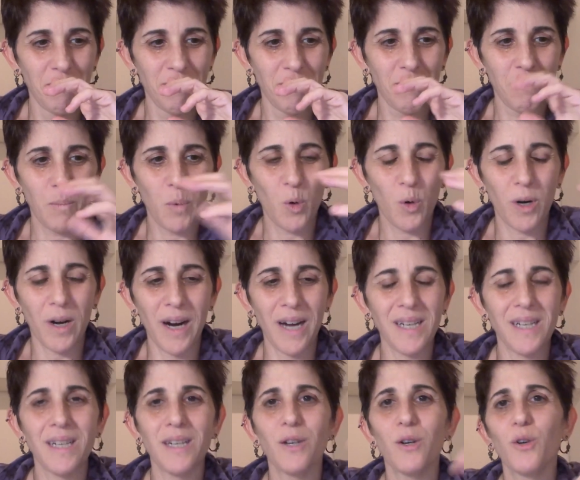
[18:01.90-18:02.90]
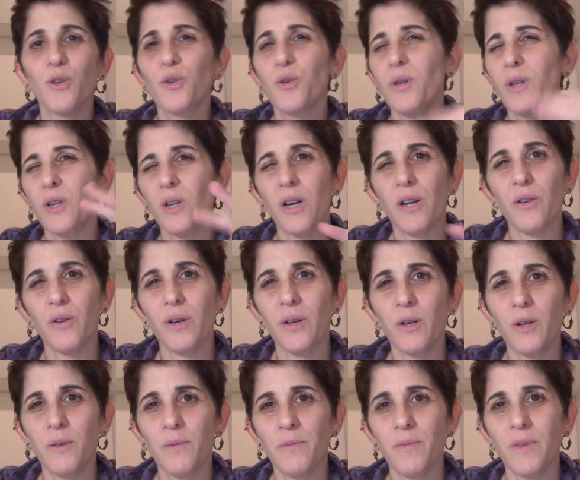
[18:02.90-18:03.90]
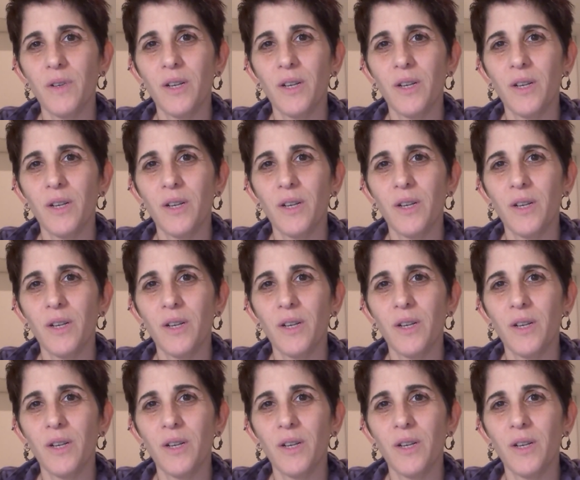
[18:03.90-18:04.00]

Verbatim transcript: more ideal to each other,